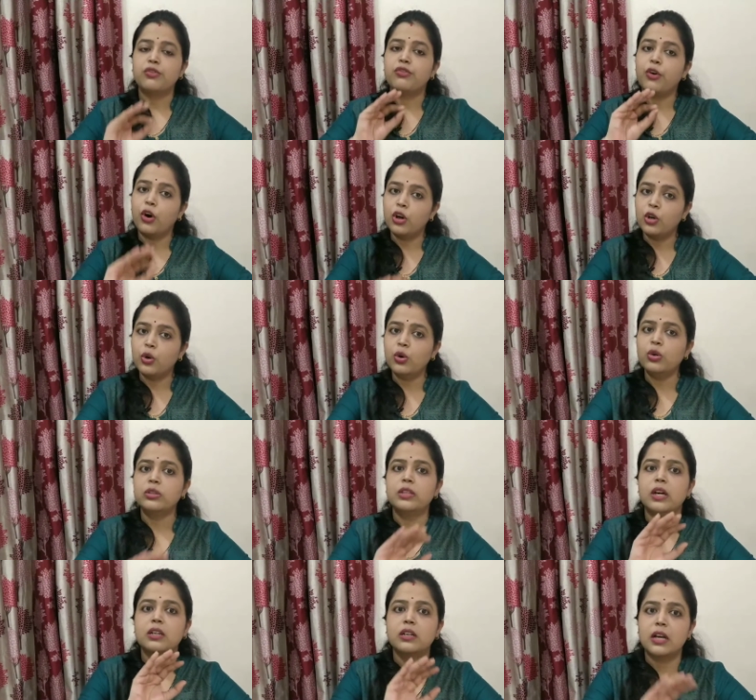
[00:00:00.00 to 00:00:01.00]
follow
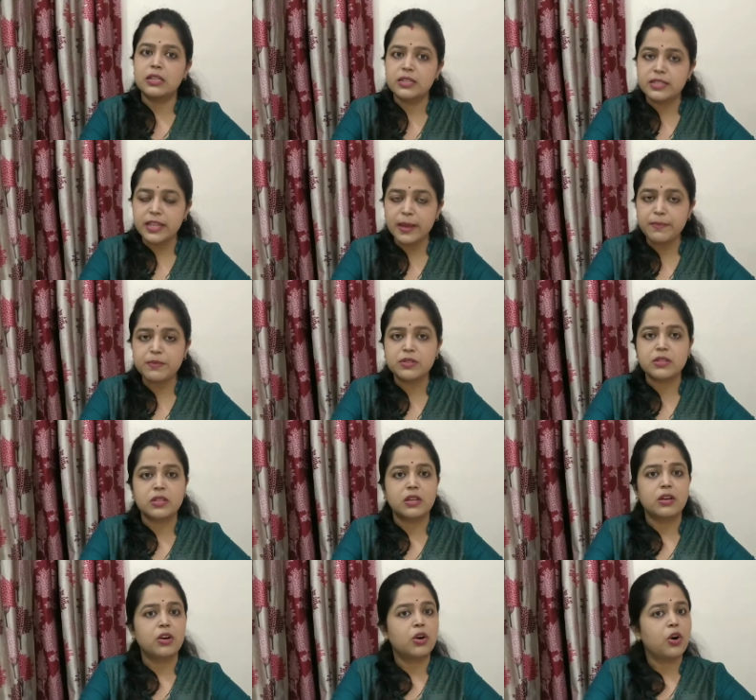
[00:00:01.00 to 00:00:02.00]
the concepts
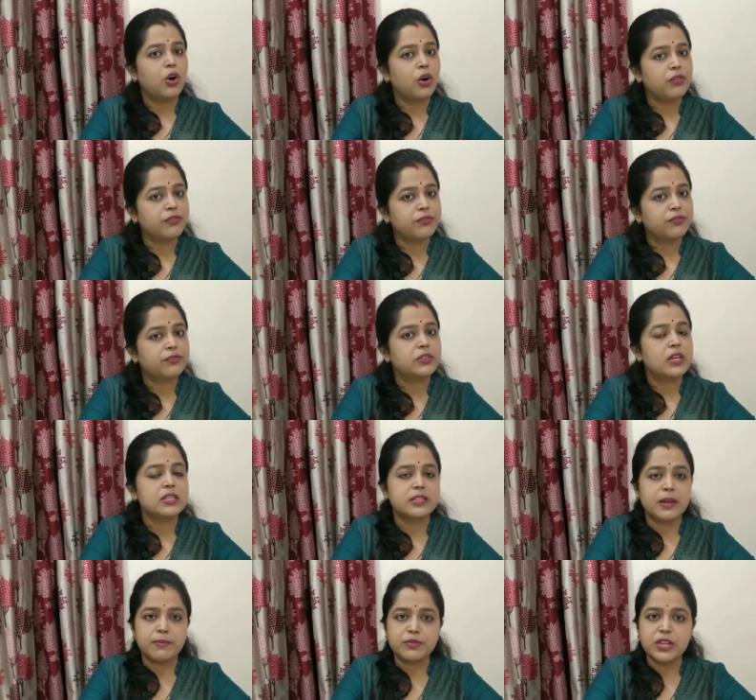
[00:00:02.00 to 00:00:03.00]
of the
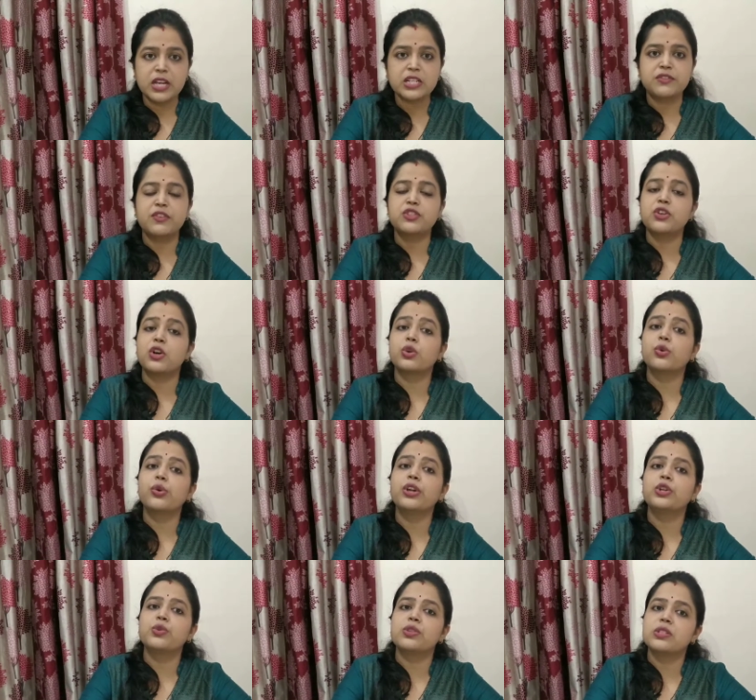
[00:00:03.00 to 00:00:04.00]
subjects which you are
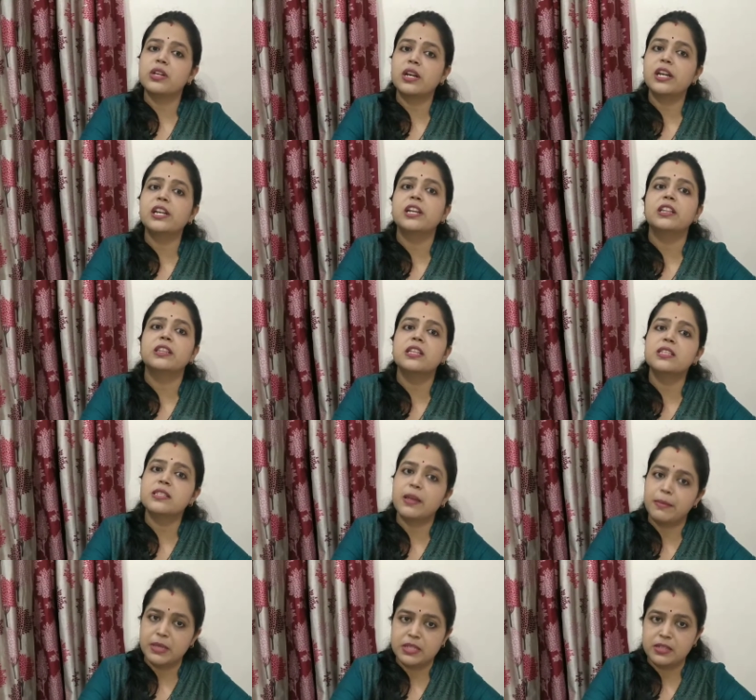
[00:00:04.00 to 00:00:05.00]
going to study in this
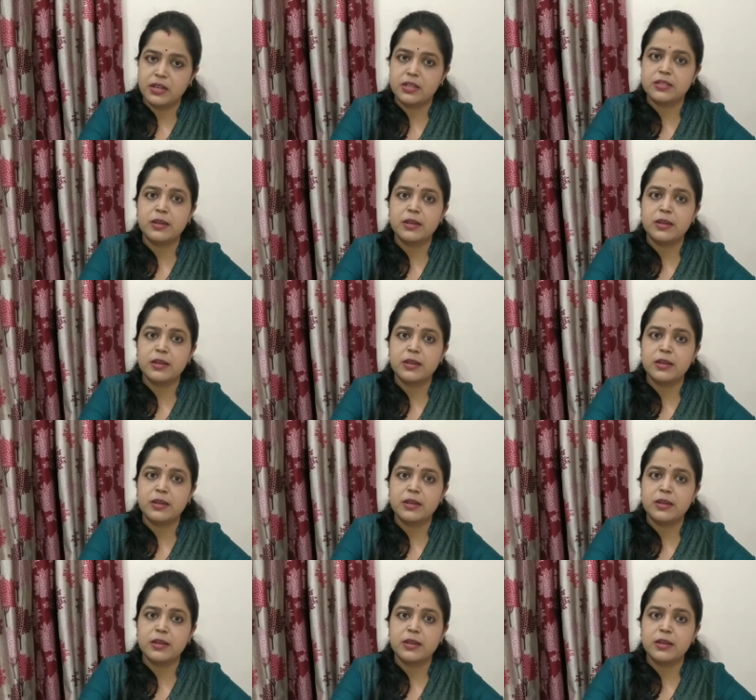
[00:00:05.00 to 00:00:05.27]
semester.